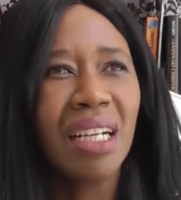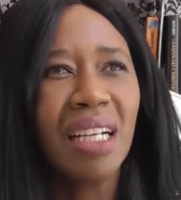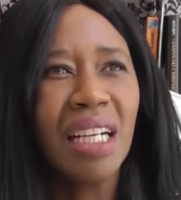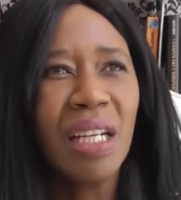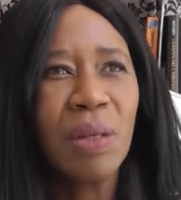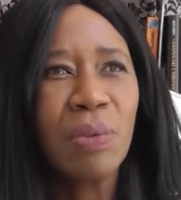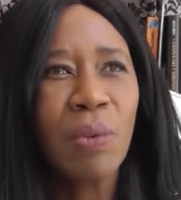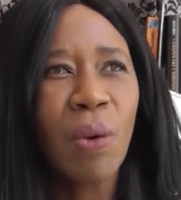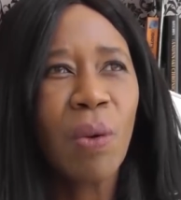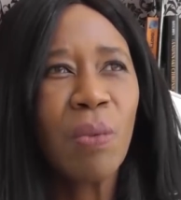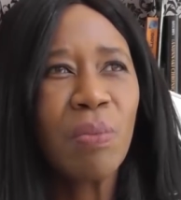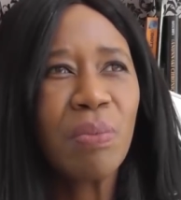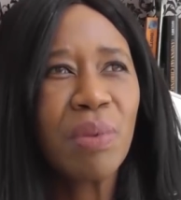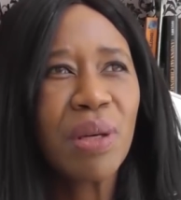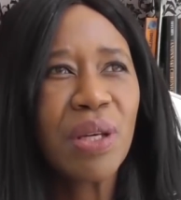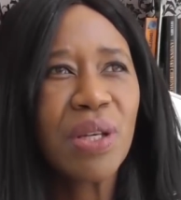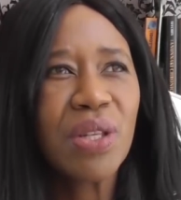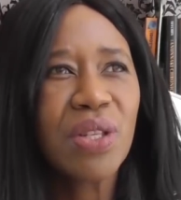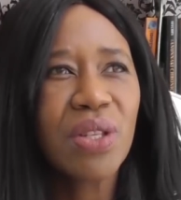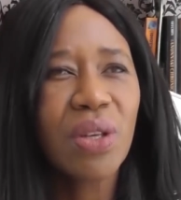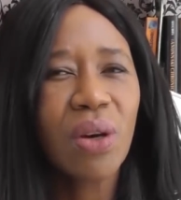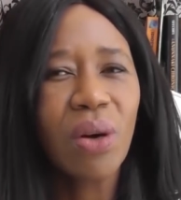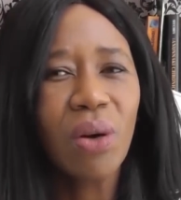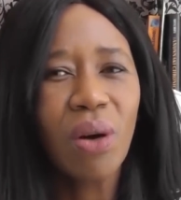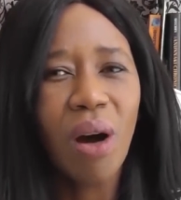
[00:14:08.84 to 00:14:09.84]
it won't be
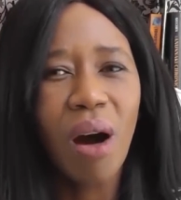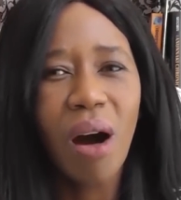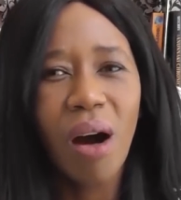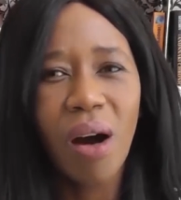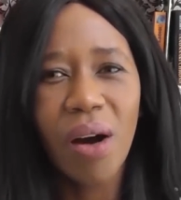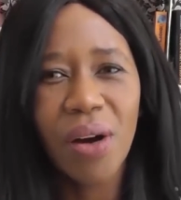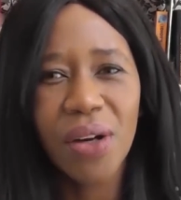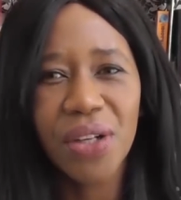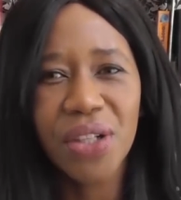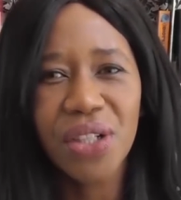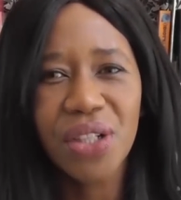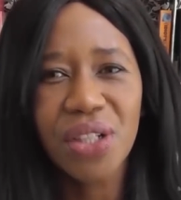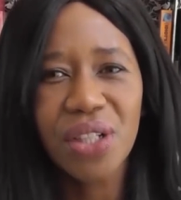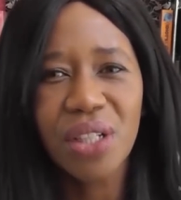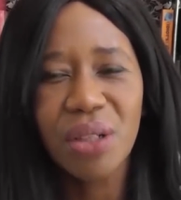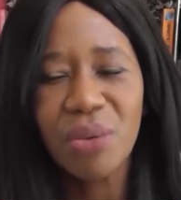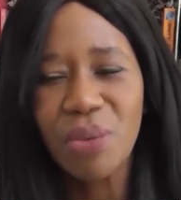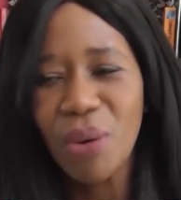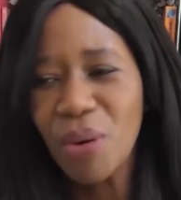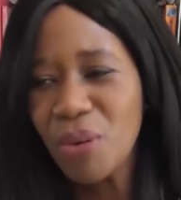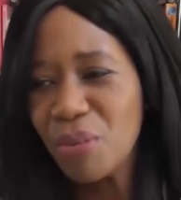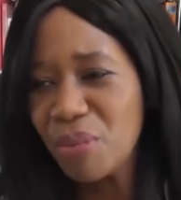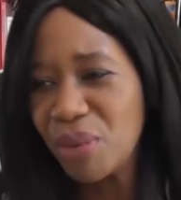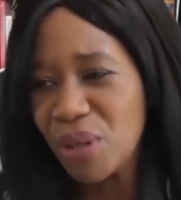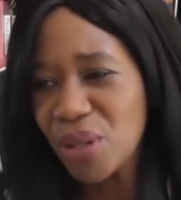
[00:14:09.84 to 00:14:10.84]
so harsh, it
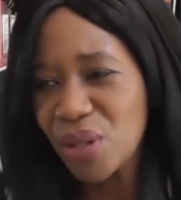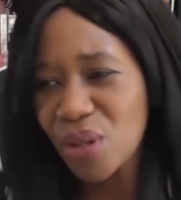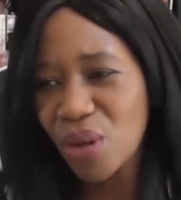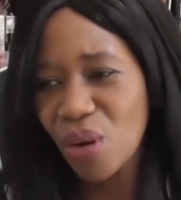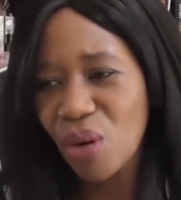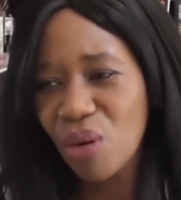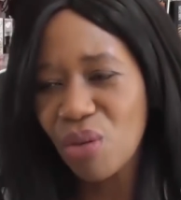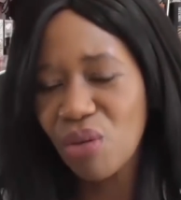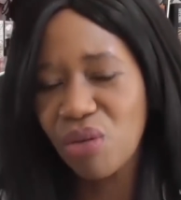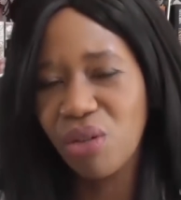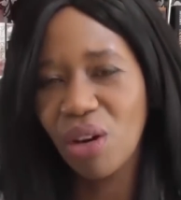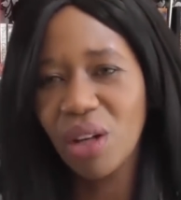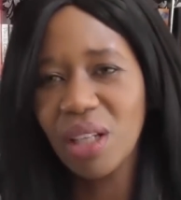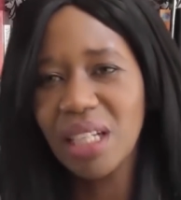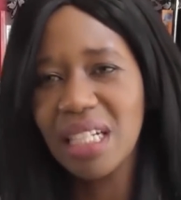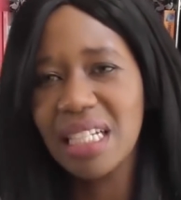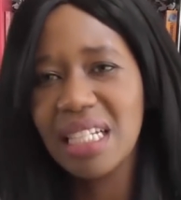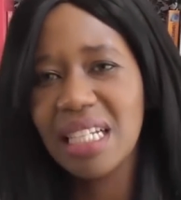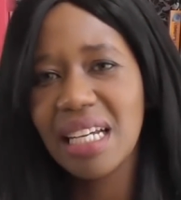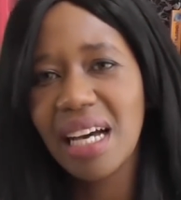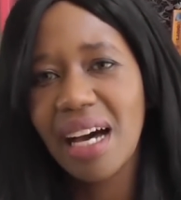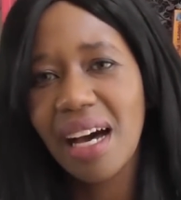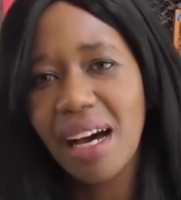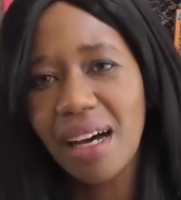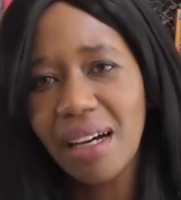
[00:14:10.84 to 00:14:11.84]
won't be so
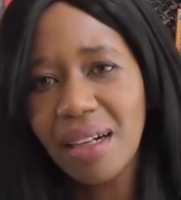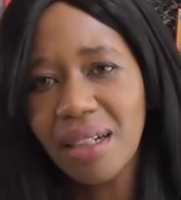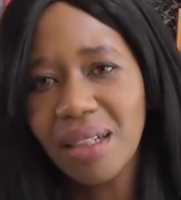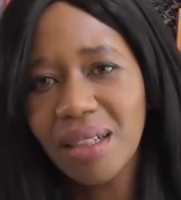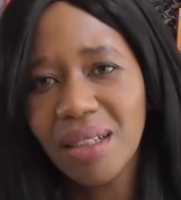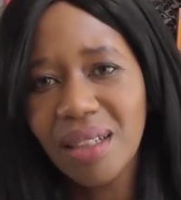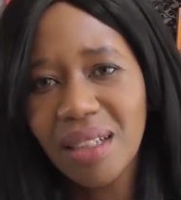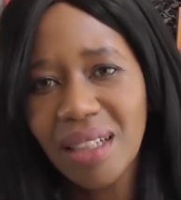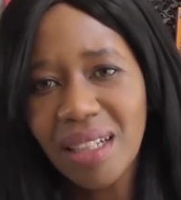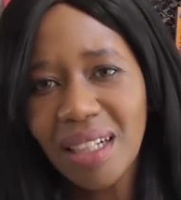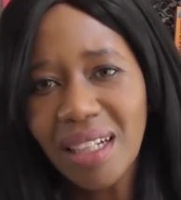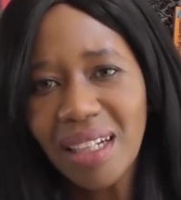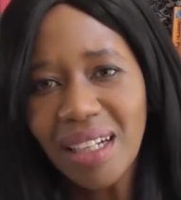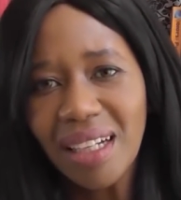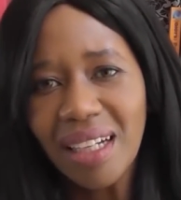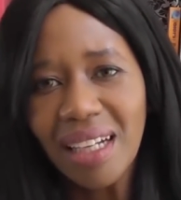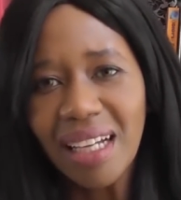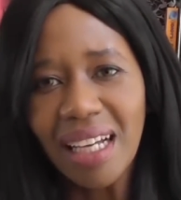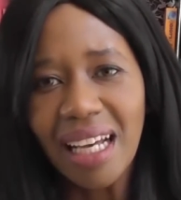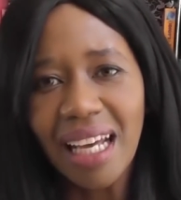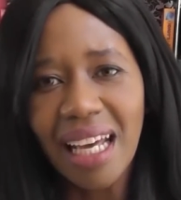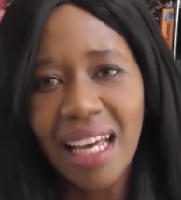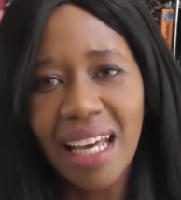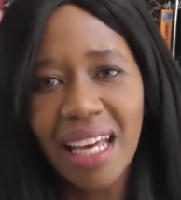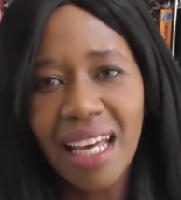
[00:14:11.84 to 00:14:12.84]
volatile.
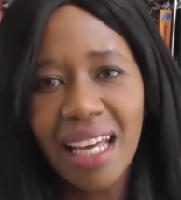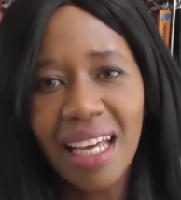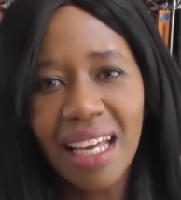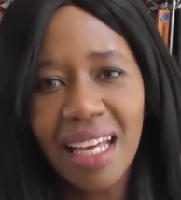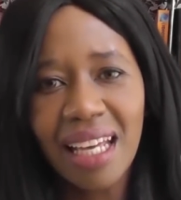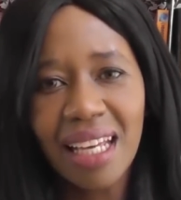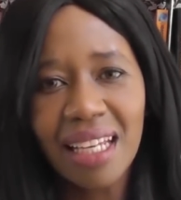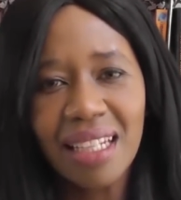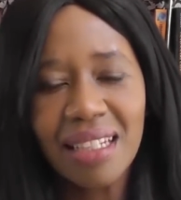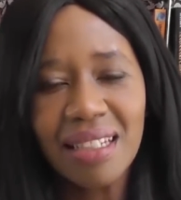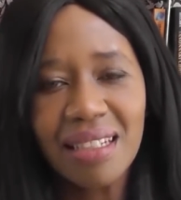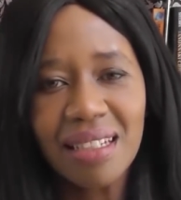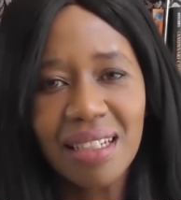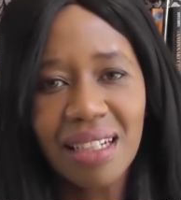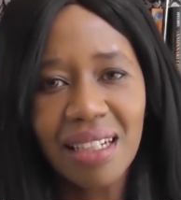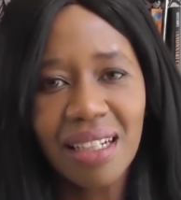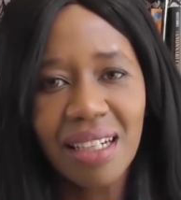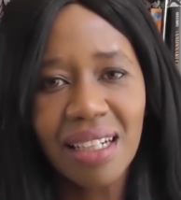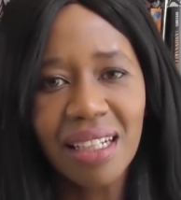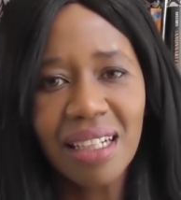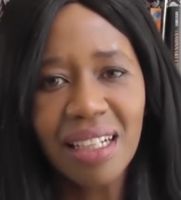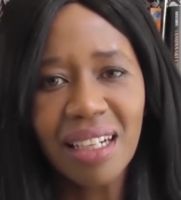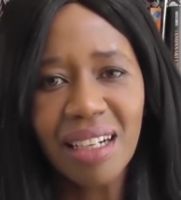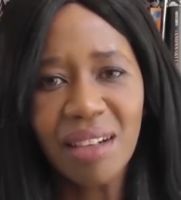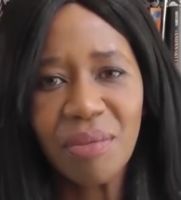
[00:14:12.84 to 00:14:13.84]
And
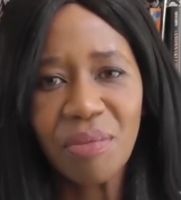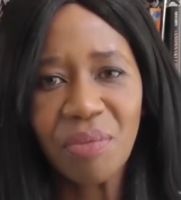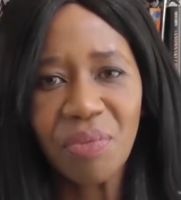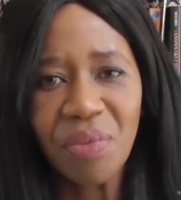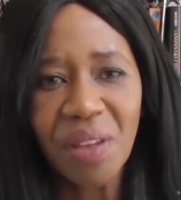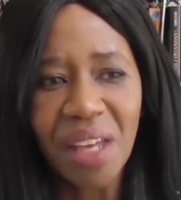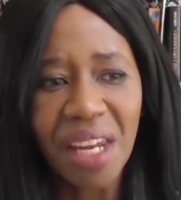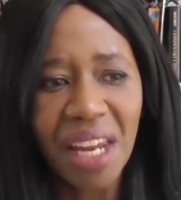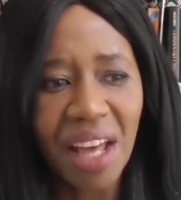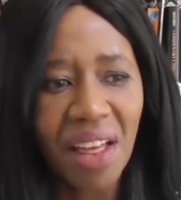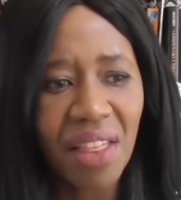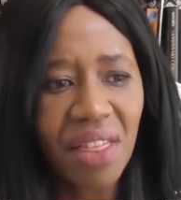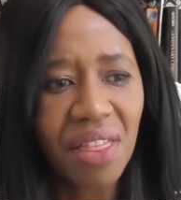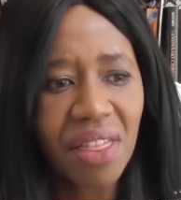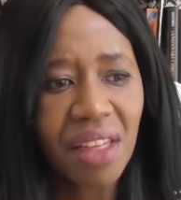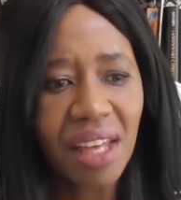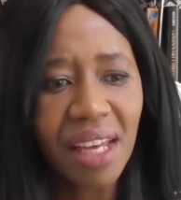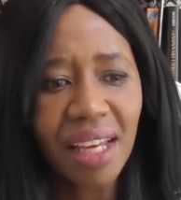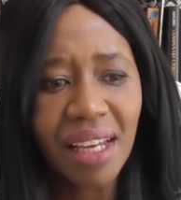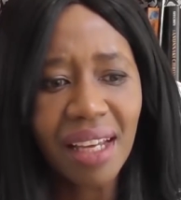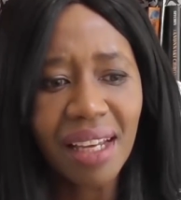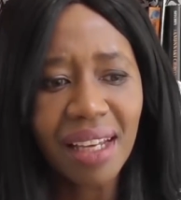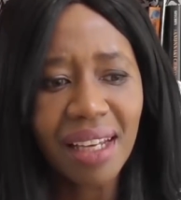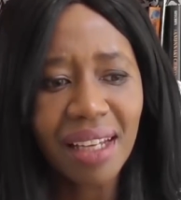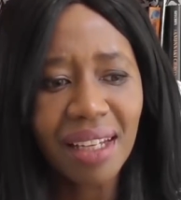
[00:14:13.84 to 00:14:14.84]
and I
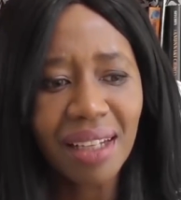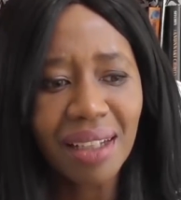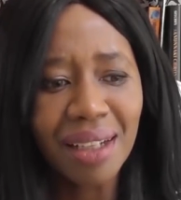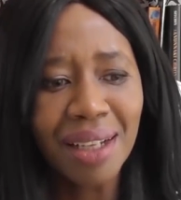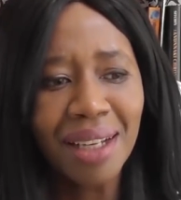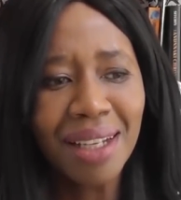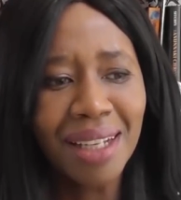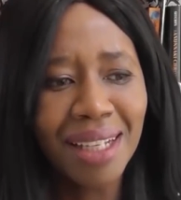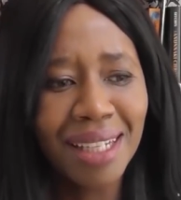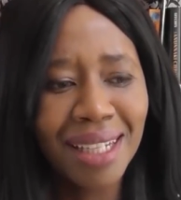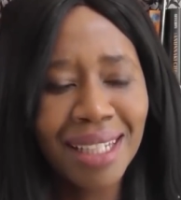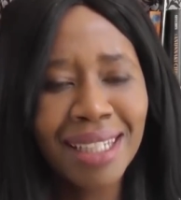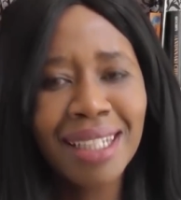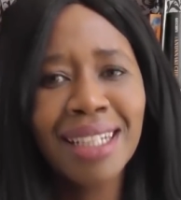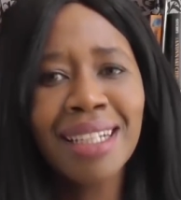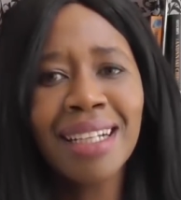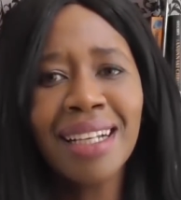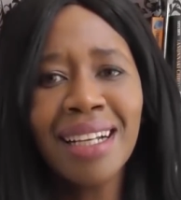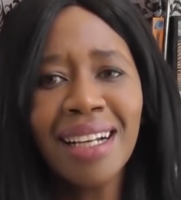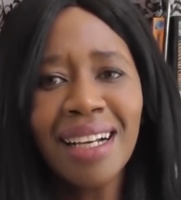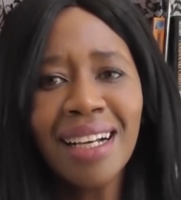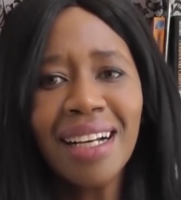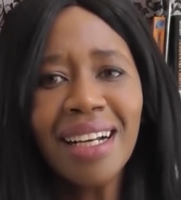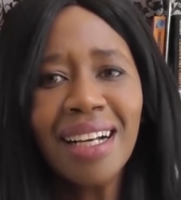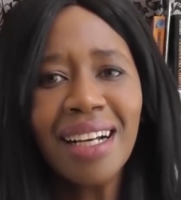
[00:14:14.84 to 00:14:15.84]
think
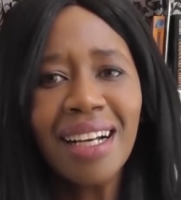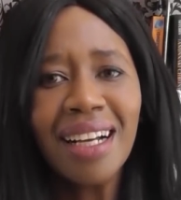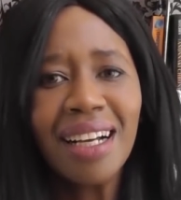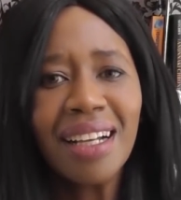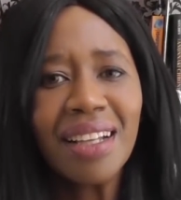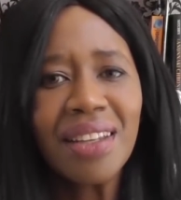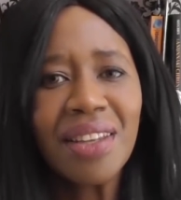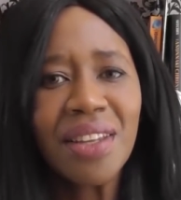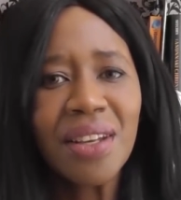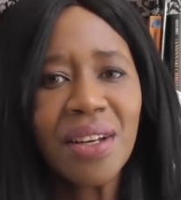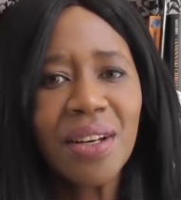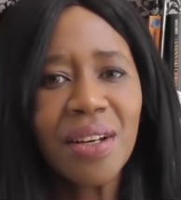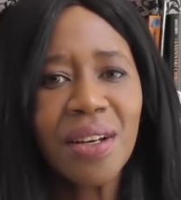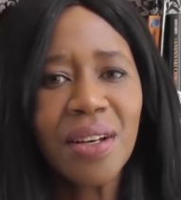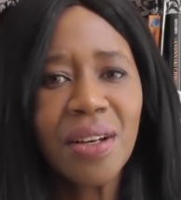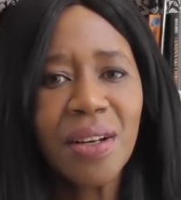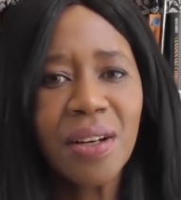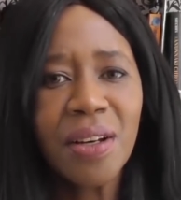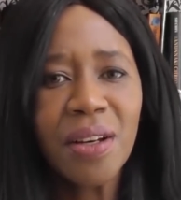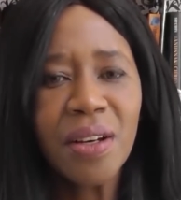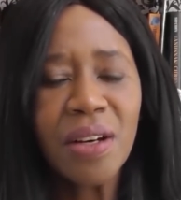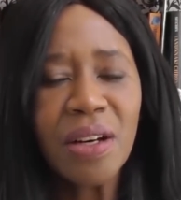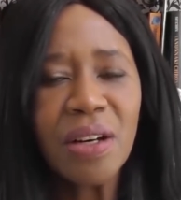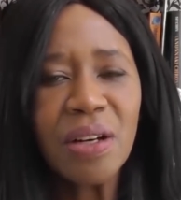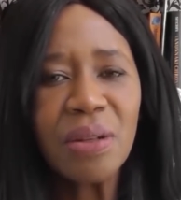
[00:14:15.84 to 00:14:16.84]

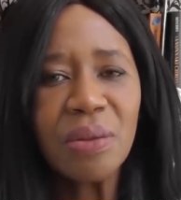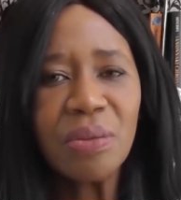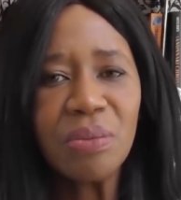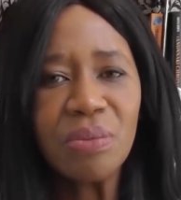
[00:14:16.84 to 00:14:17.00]
the